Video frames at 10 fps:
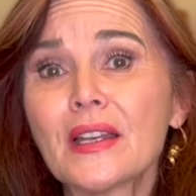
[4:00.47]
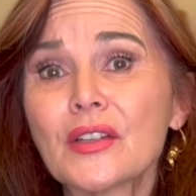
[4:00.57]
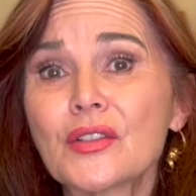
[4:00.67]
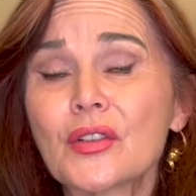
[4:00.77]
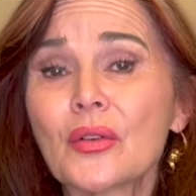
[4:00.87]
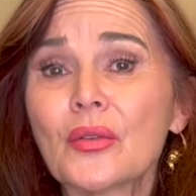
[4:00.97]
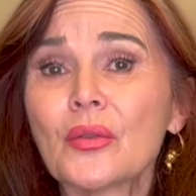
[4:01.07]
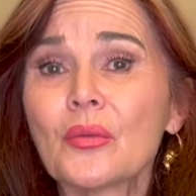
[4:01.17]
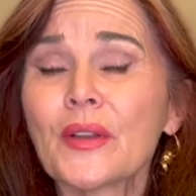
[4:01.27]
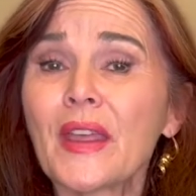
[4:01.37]
So
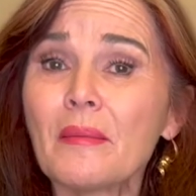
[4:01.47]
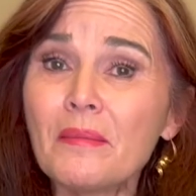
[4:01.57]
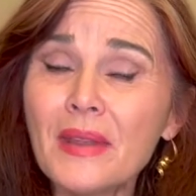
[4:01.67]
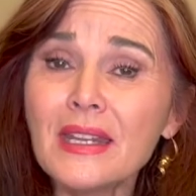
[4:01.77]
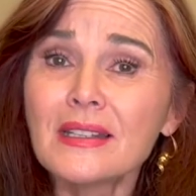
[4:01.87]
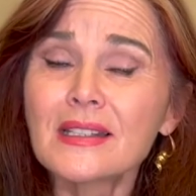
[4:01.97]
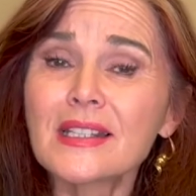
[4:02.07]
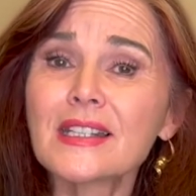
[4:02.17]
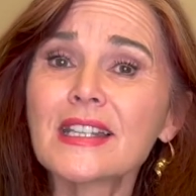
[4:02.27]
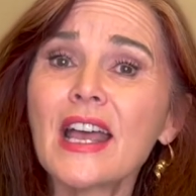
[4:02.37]
what that means
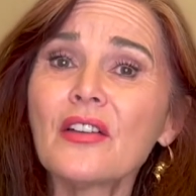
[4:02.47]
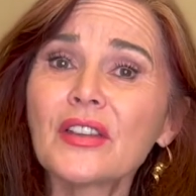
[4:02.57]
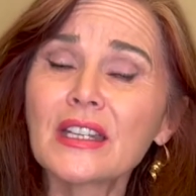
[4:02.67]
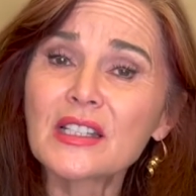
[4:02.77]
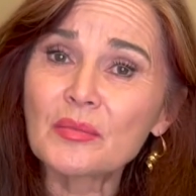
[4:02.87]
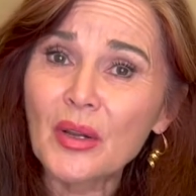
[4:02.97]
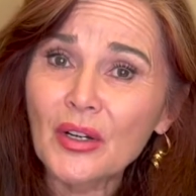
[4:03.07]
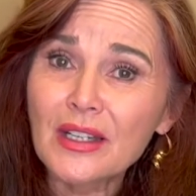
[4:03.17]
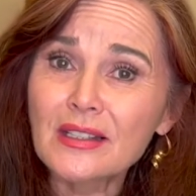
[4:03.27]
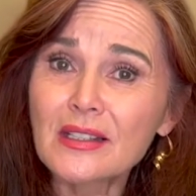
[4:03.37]
is having
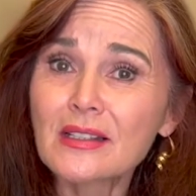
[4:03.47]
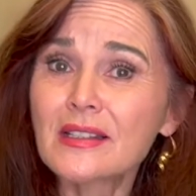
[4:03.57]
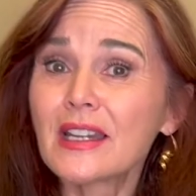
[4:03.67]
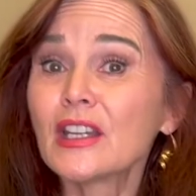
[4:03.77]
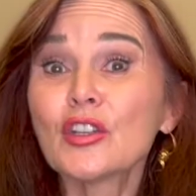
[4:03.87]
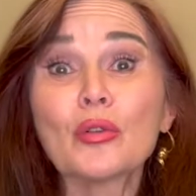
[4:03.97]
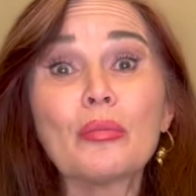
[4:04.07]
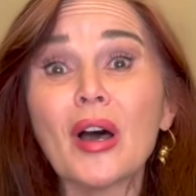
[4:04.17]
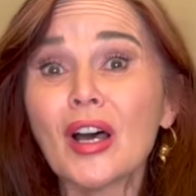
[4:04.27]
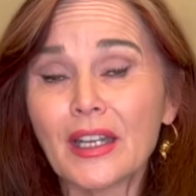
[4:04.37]
experiences in your
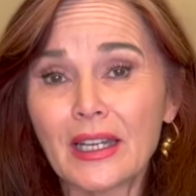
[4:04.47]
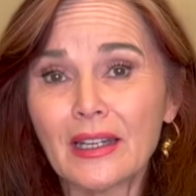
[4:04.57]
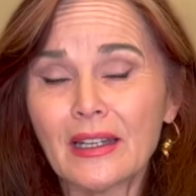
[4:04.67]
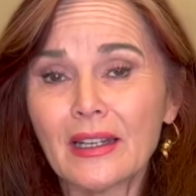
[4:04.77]
body